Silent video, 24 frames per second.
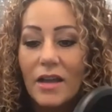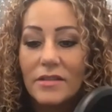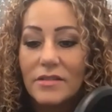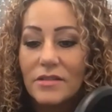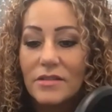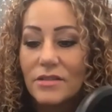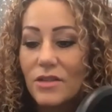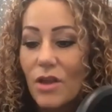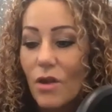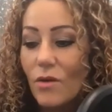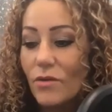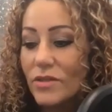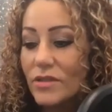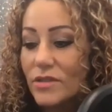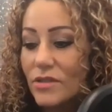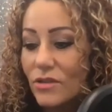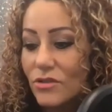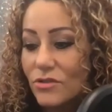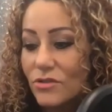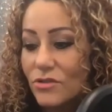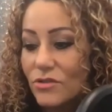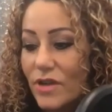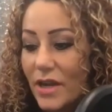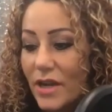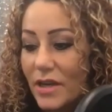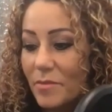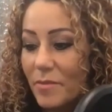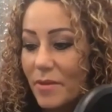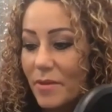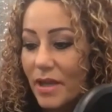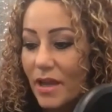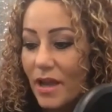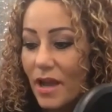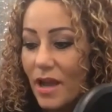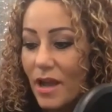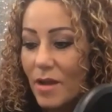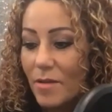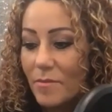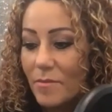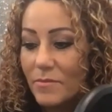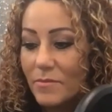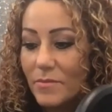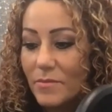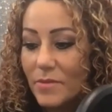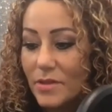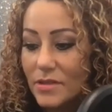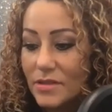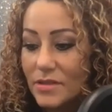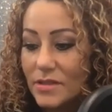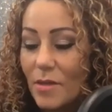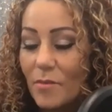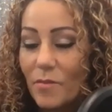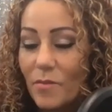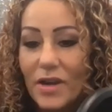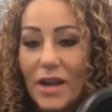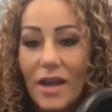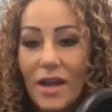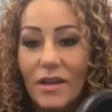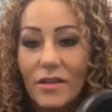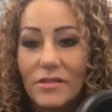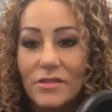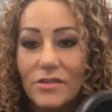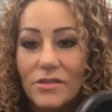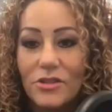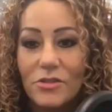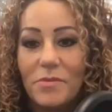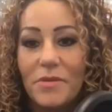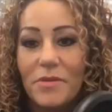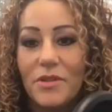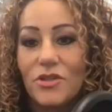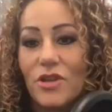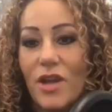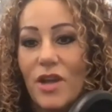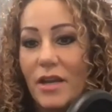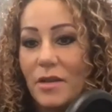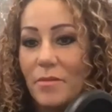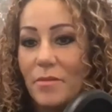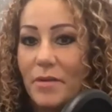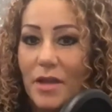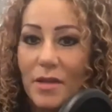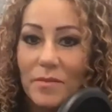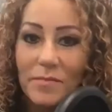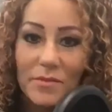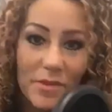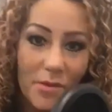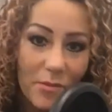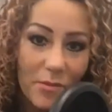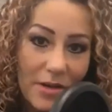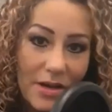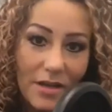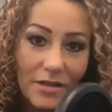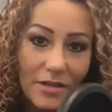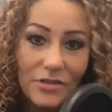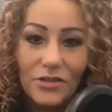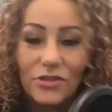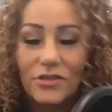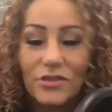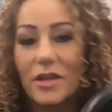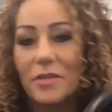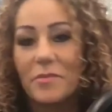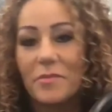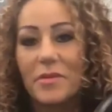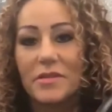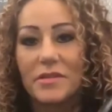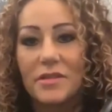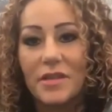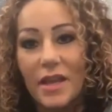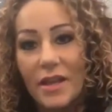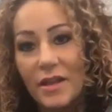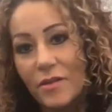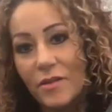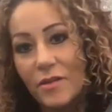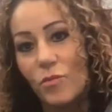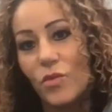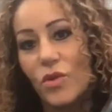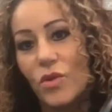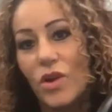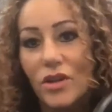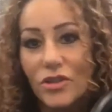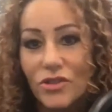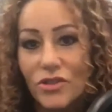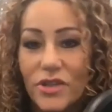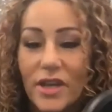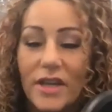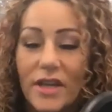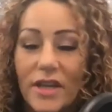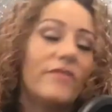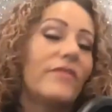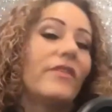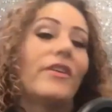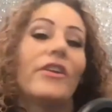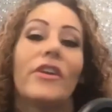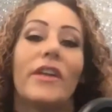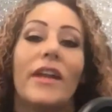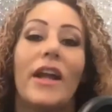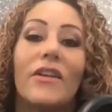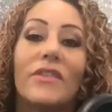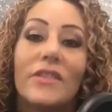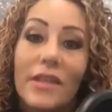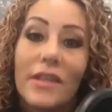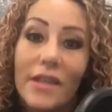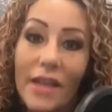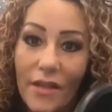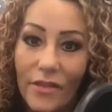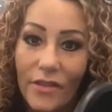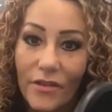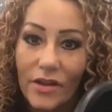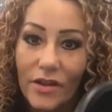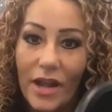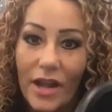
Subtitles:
so and so's trying to become someone else who's trying to become someone else who's trying to become, and we're all just trying to figure it out together.